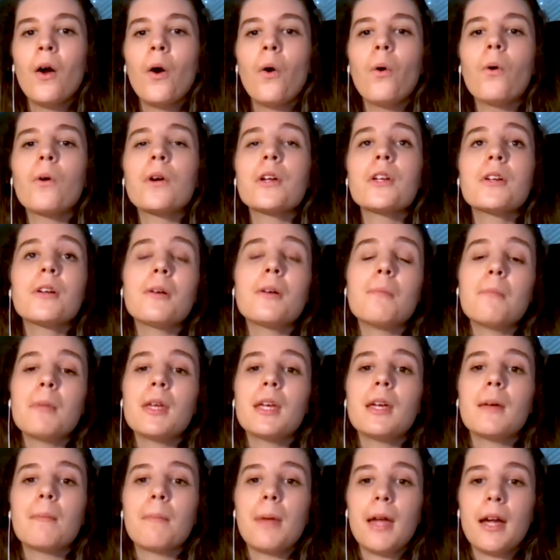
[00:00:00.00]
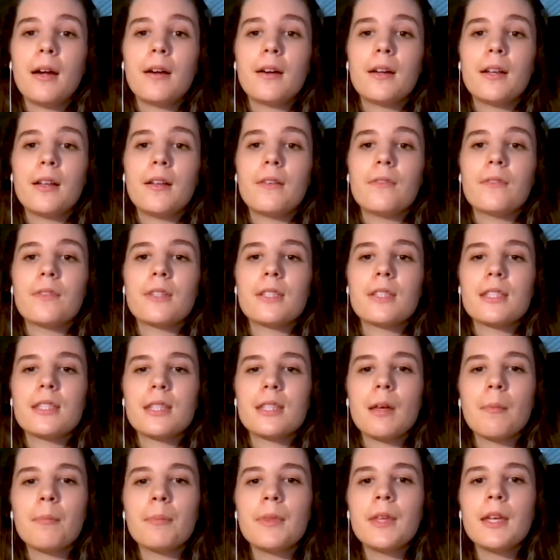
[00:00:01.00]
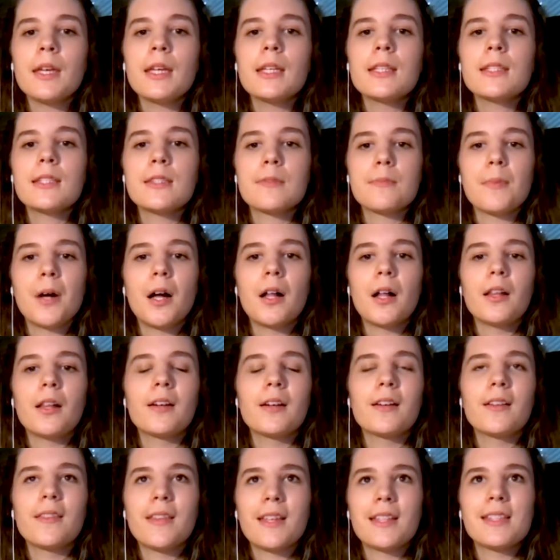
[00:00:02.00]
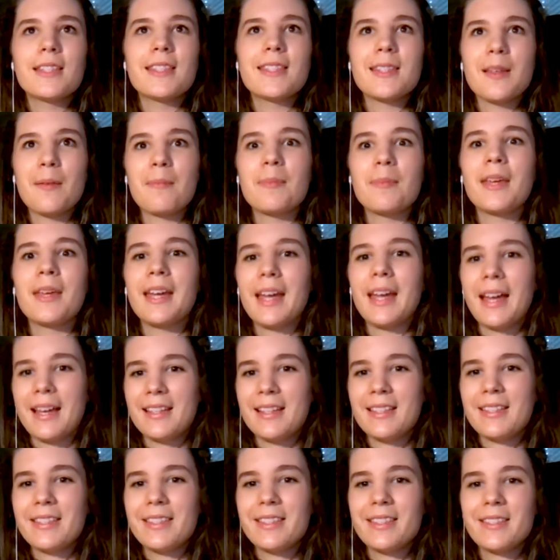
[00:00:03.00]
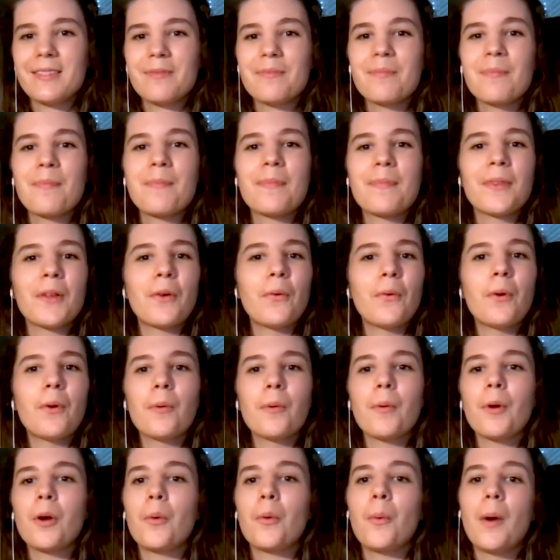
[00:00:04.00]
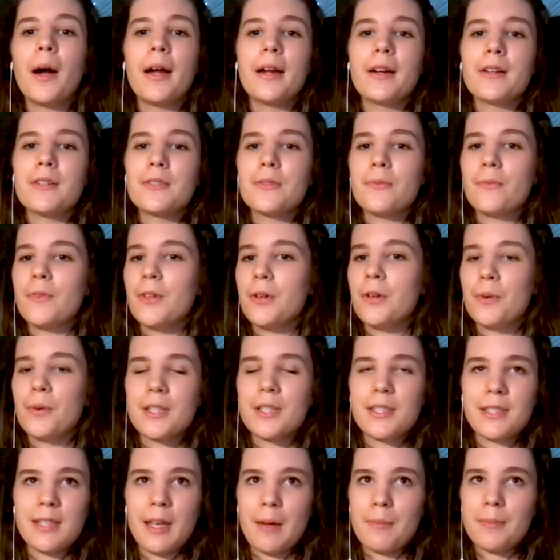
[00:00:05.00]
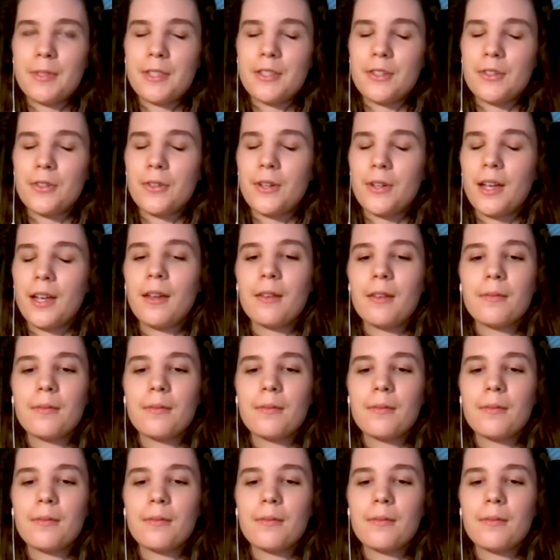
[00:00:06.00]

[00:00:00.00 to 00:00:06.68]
Or you can be comparative. Something is smaller than something else or requires fewer steps to create.